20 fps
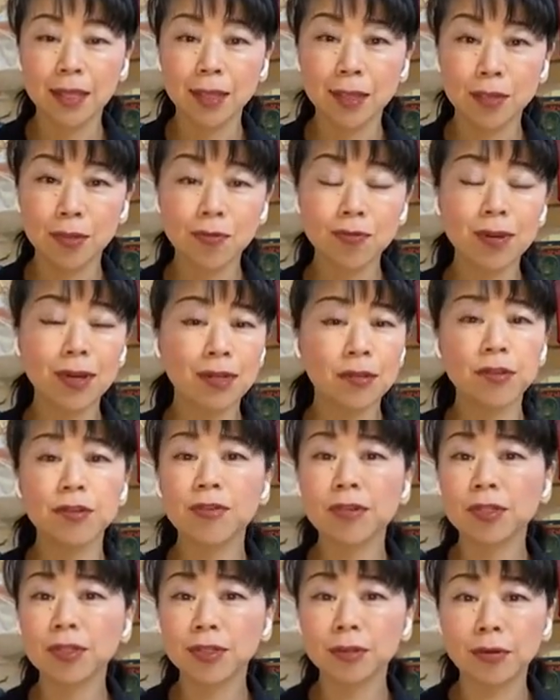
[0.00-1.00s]

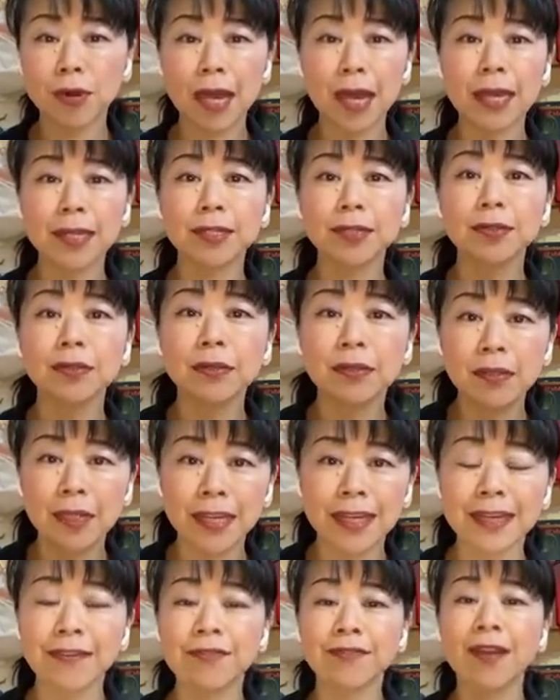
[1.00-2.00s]
You're trying to
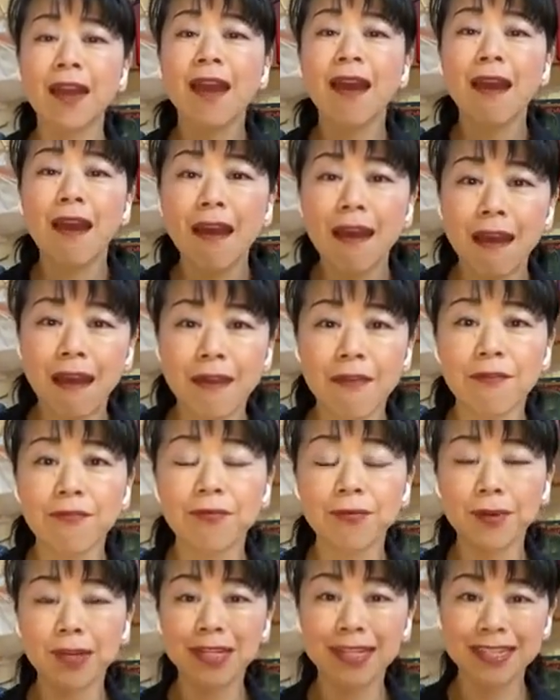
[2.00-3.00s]
live
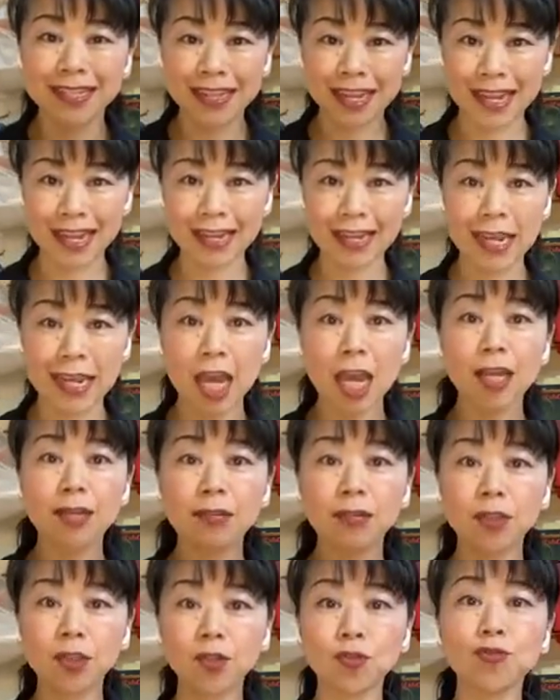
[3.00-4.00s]
every day.
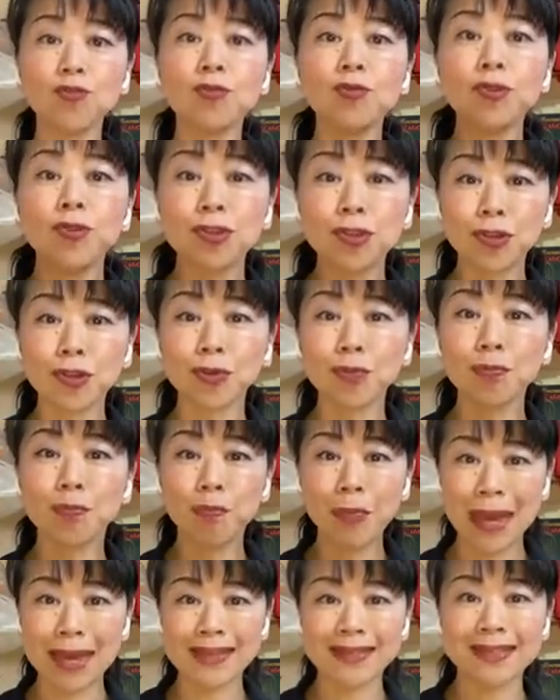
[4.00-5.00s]
Do your
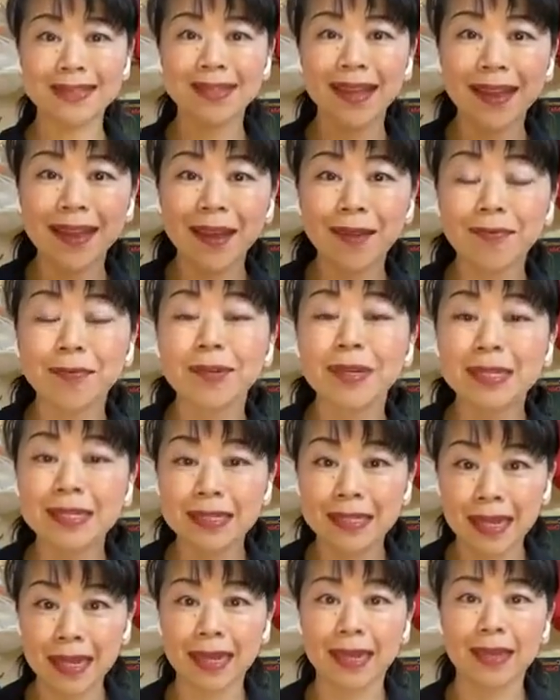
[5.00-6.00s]
best every
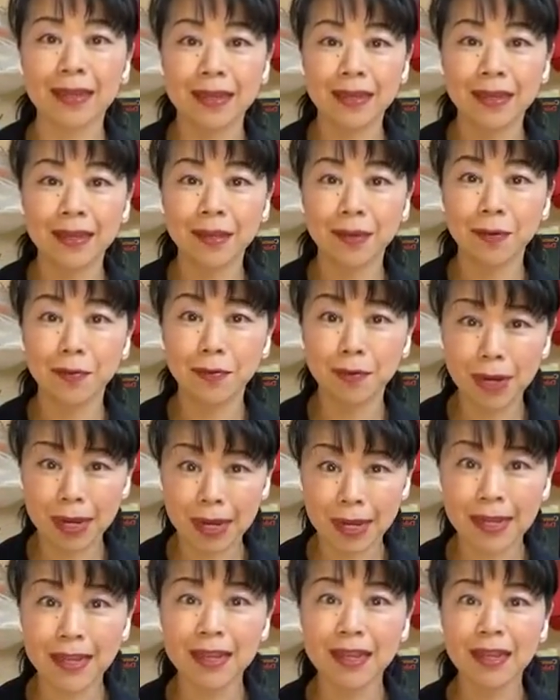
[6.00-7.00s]
day,
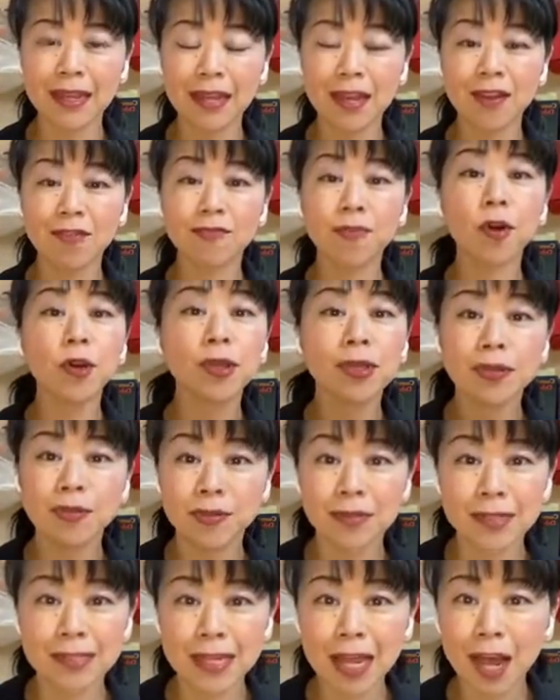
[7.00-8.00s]
right? For
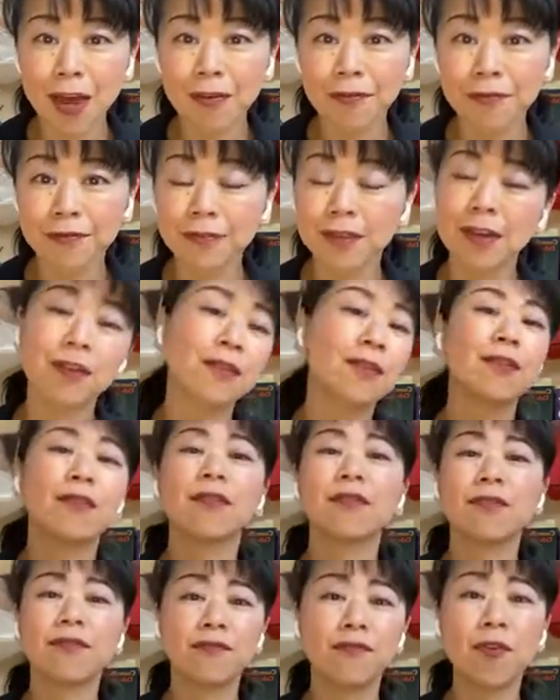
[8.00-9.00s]
yourself,
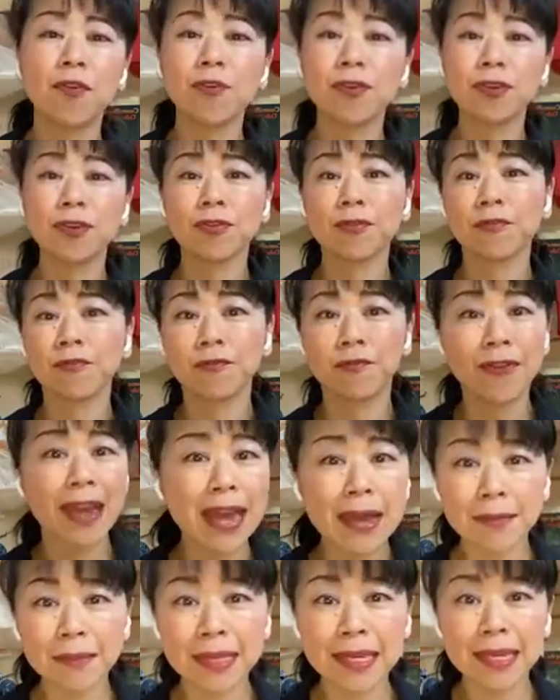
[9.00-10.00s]
for your
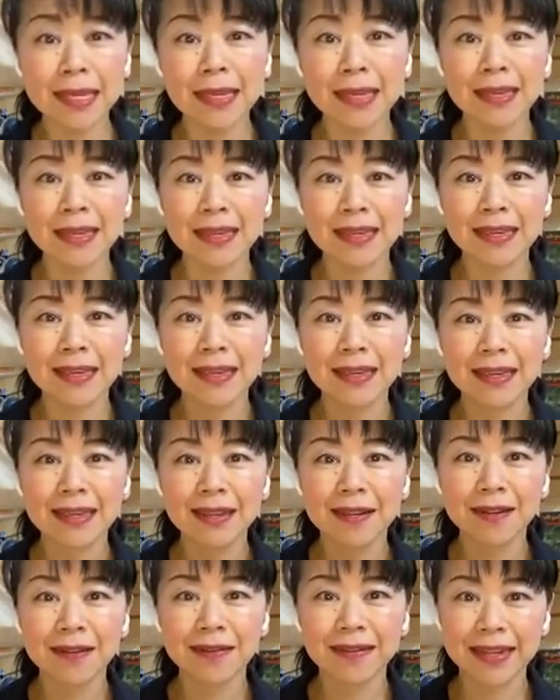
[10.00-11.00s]
family,
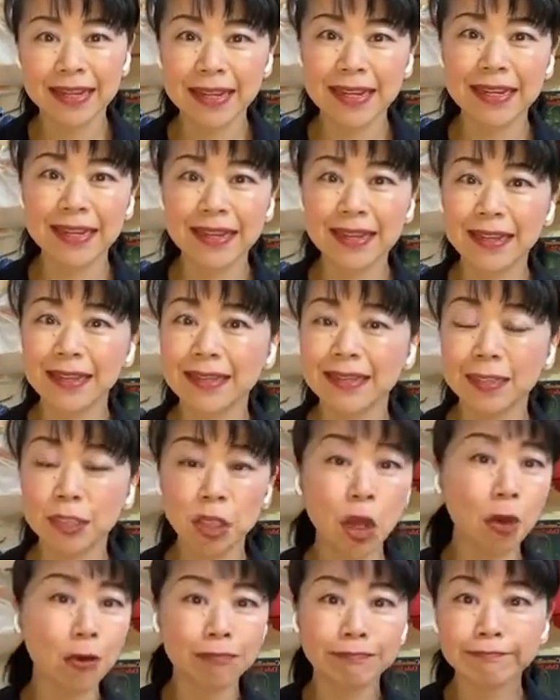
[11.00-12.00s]
right?
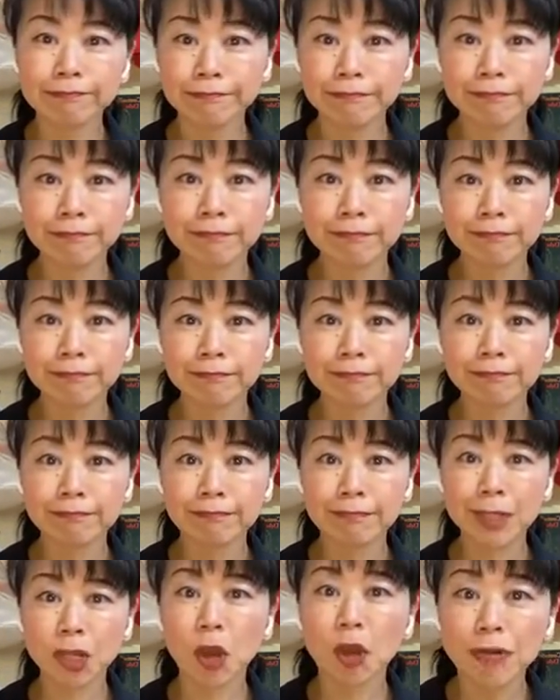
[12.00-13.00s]
So,
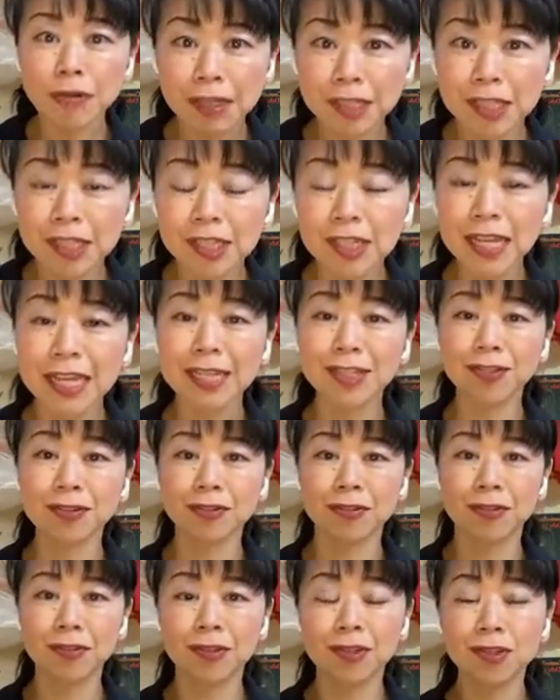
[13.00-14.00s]

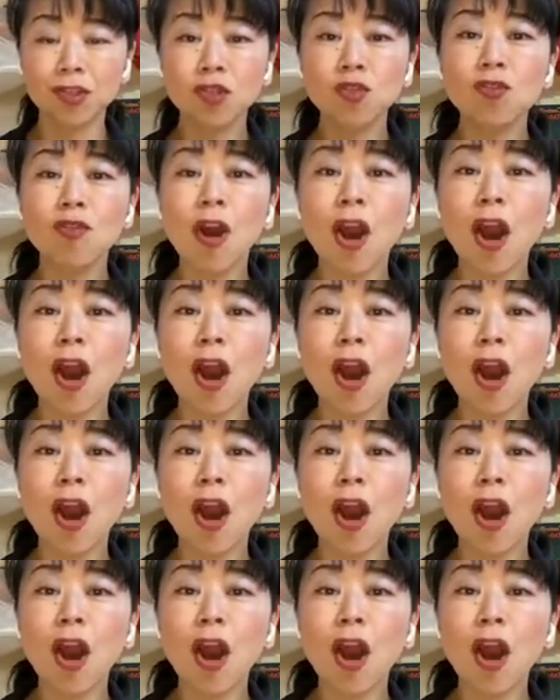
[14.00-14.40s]
congratulations. You